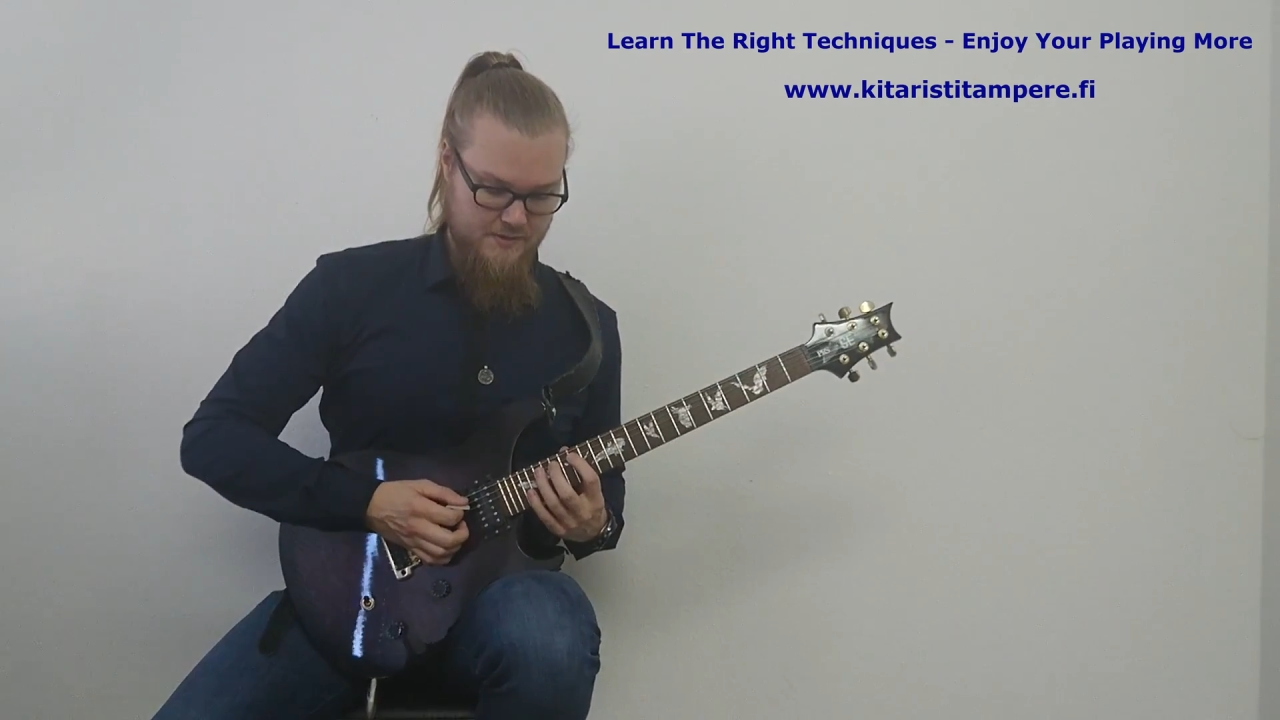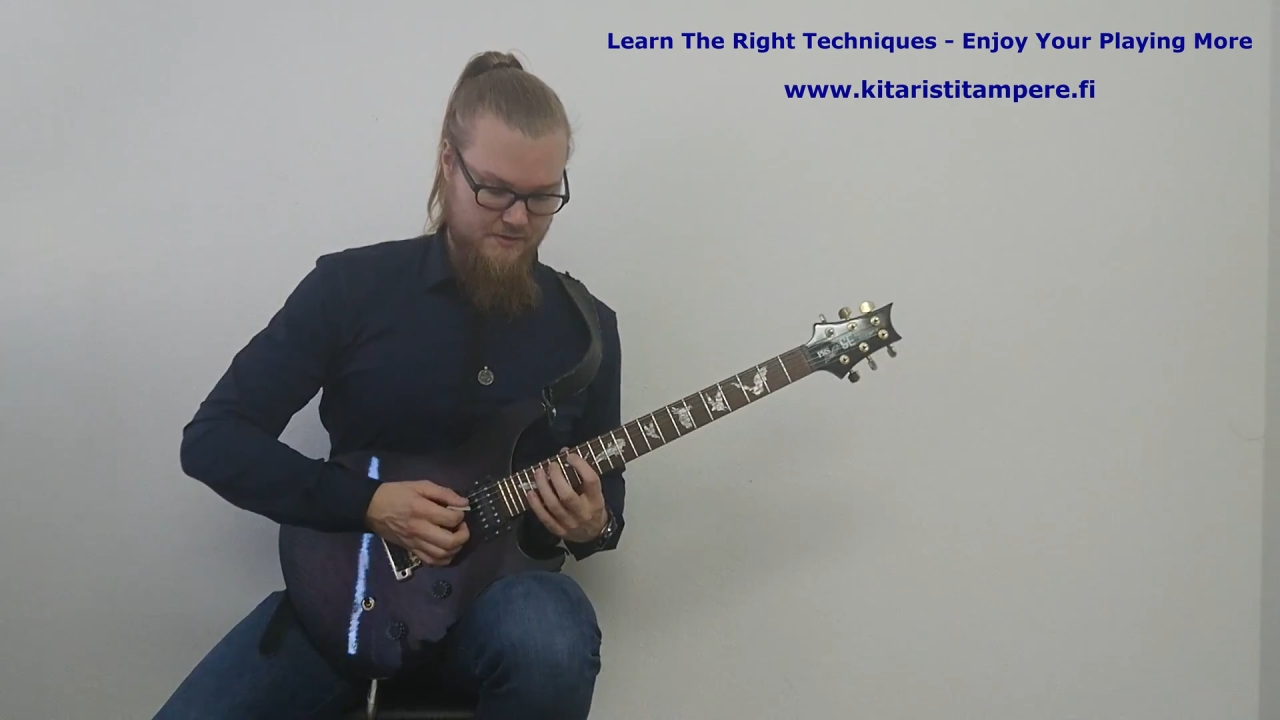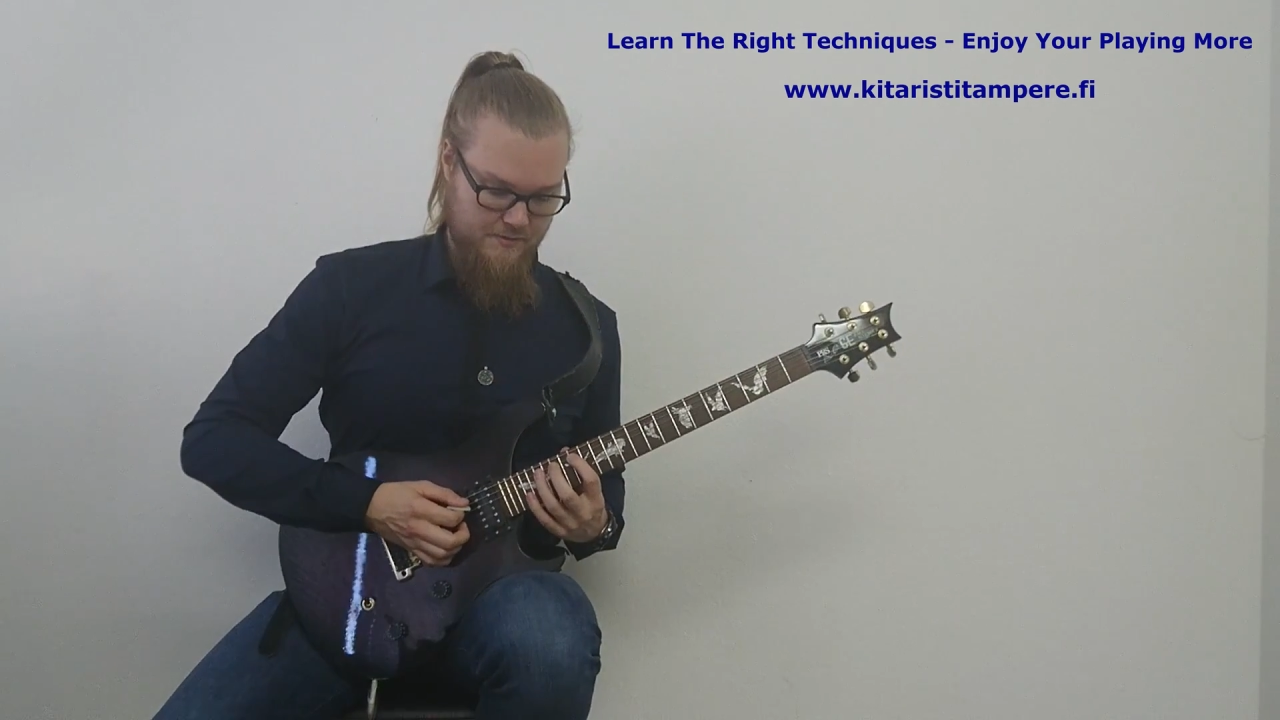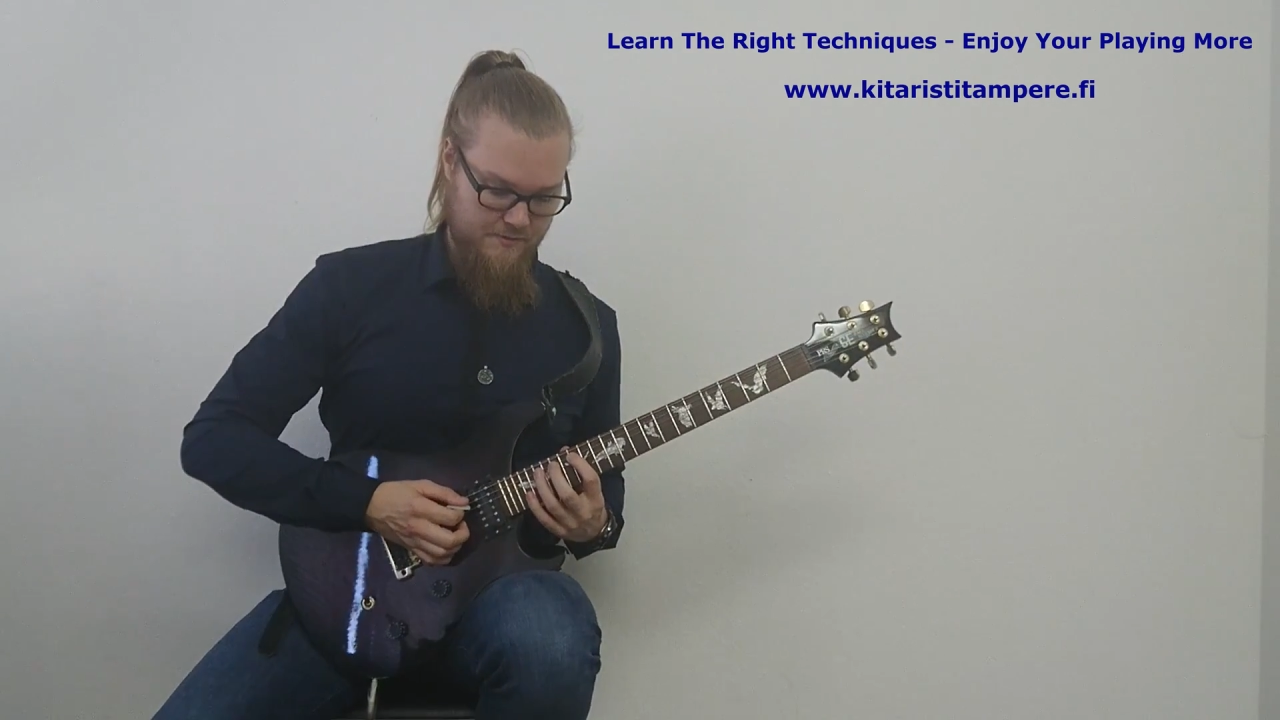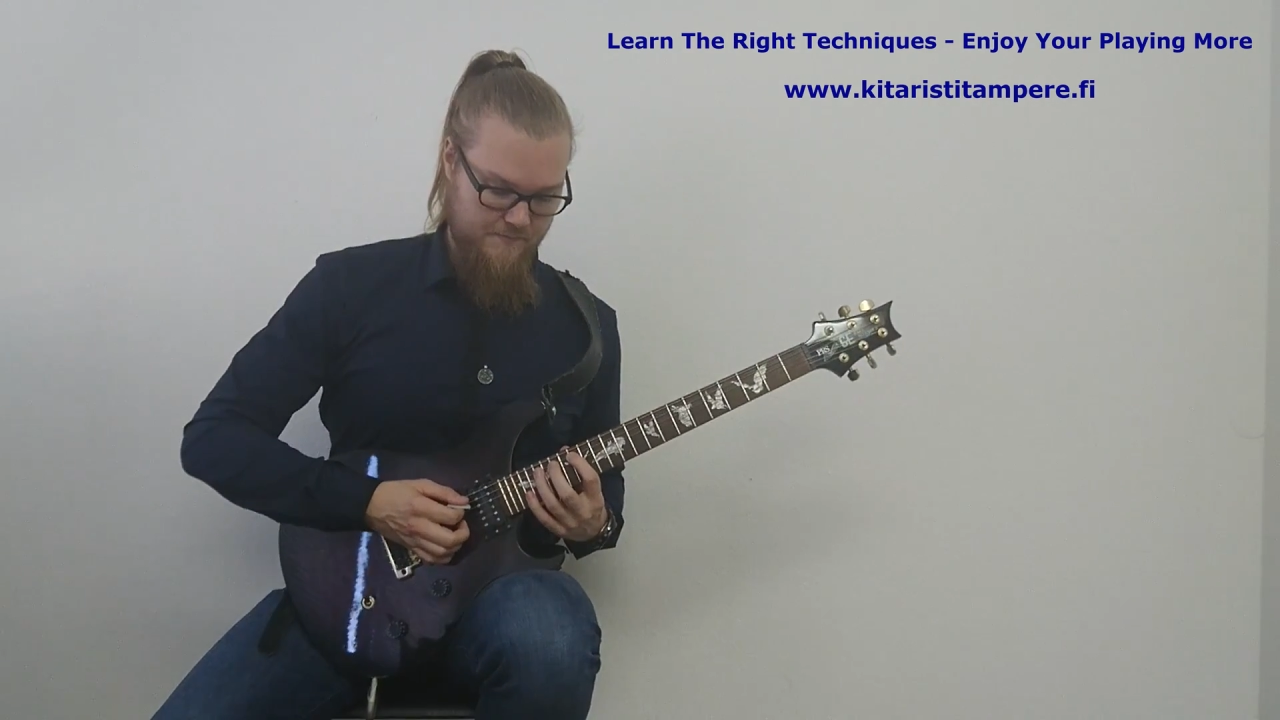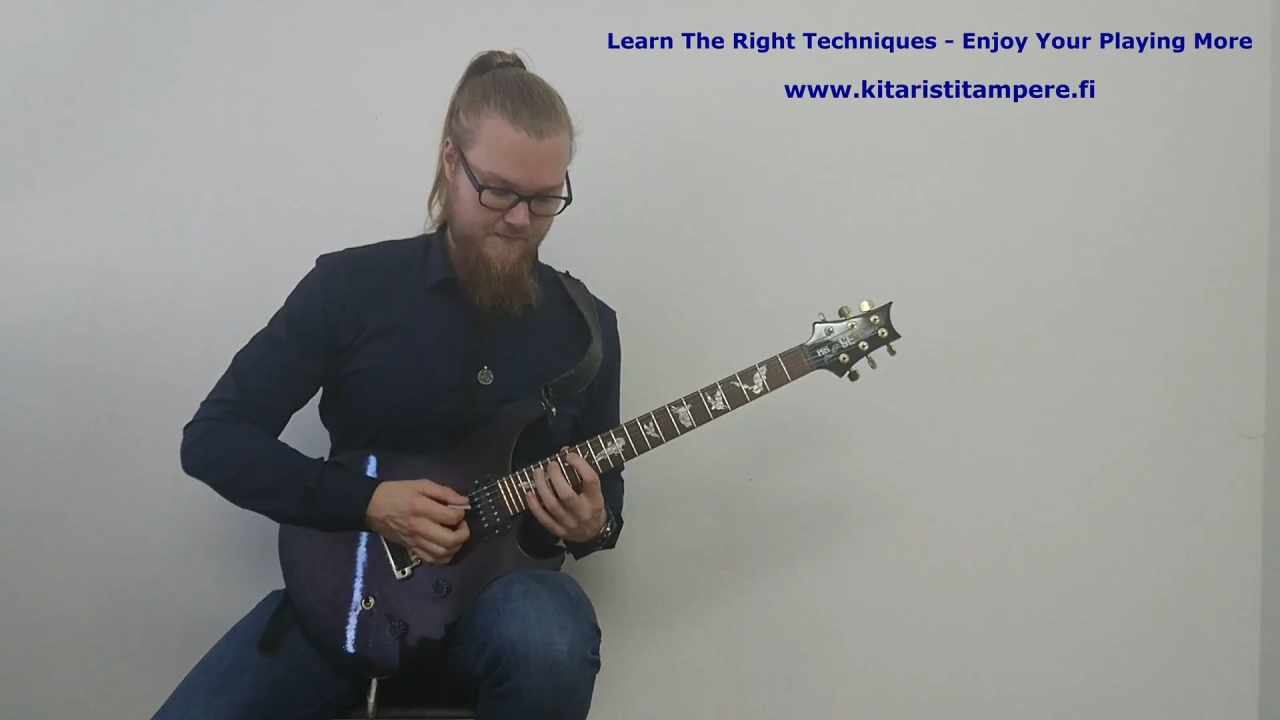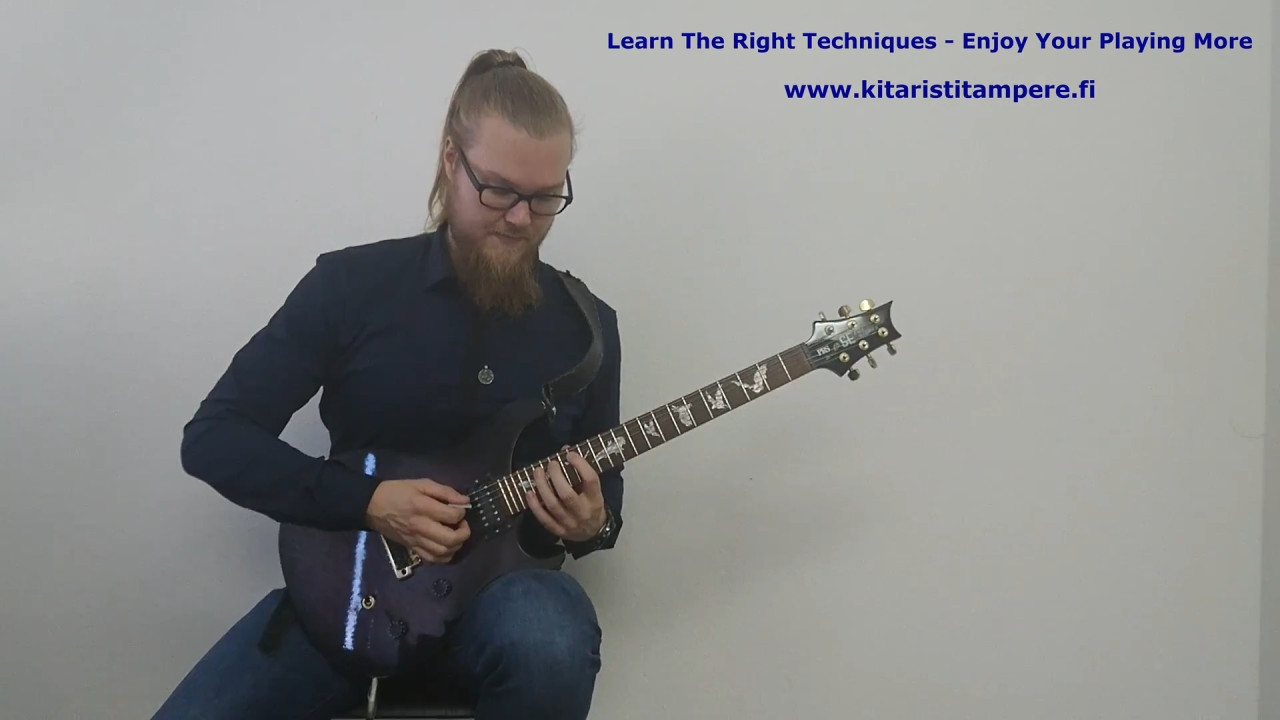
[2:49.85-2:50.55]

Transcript: uh,